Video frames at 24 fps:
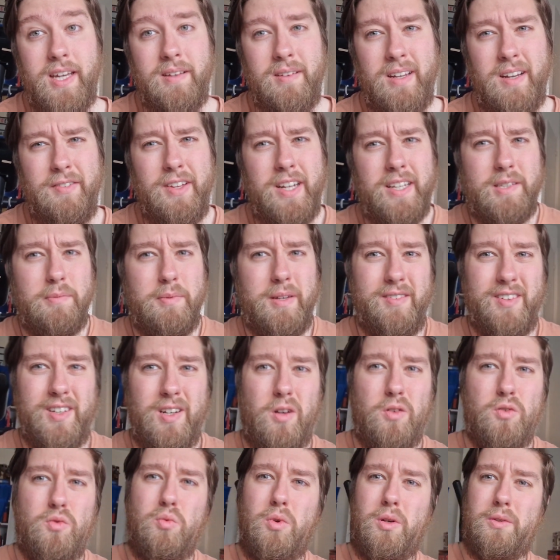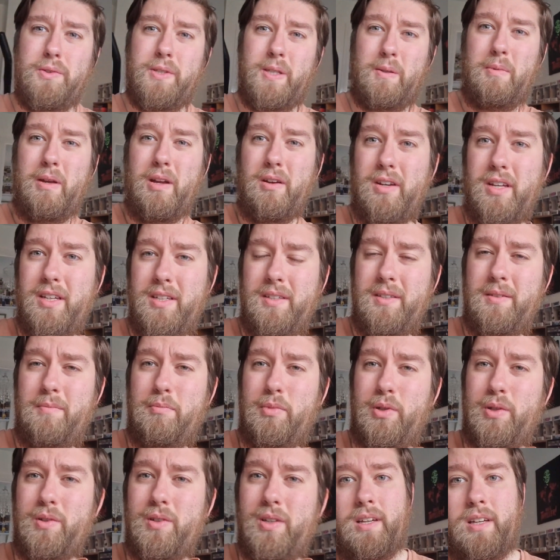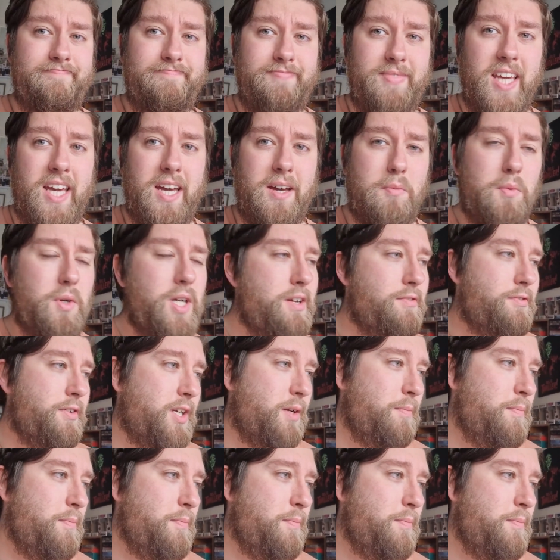I think that's a bit of an odd one, to be honest. But yeah, whatever.